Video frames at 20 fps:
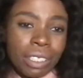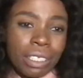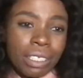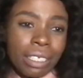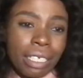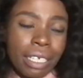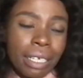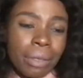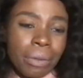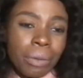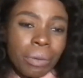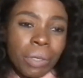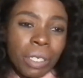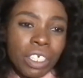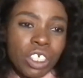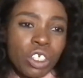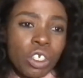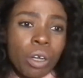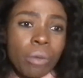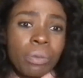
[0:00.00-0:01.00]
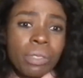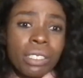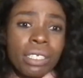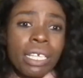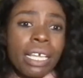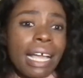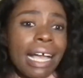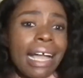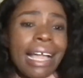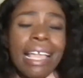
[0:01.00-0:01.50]
workshops,
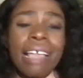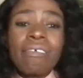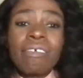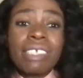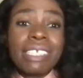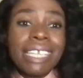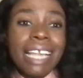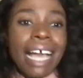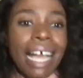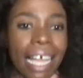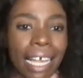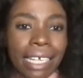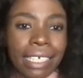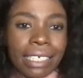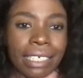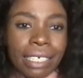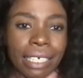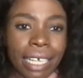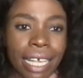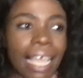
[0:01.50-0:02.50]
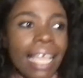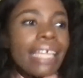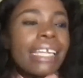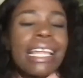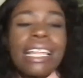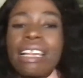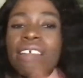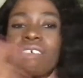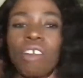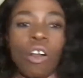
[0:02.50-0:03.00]
I have a slide and
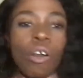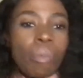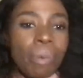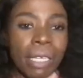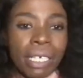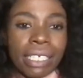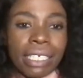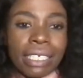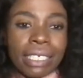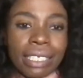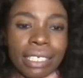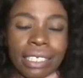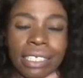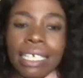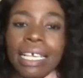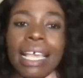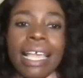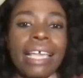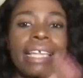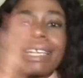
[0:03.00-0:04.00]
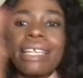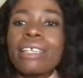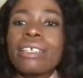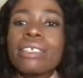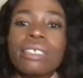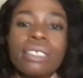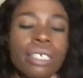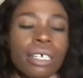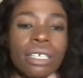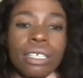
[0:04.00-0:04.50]
I never opened it. And
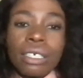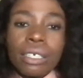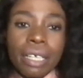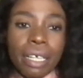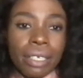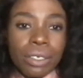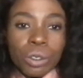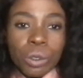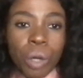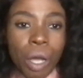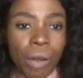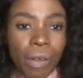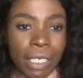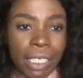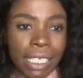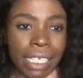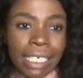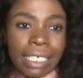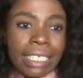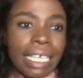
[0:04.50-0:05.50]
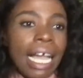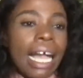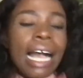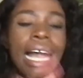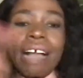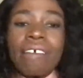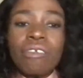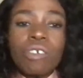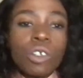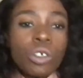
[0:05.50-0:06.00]
then 2 hours later,
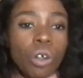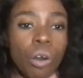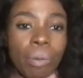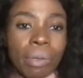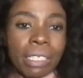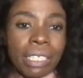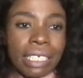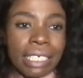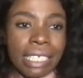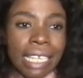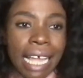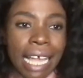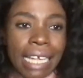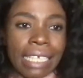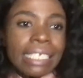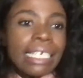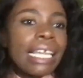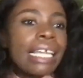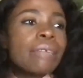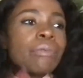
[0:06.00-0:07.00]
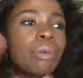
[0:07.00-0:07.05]
I've not opened the slide, and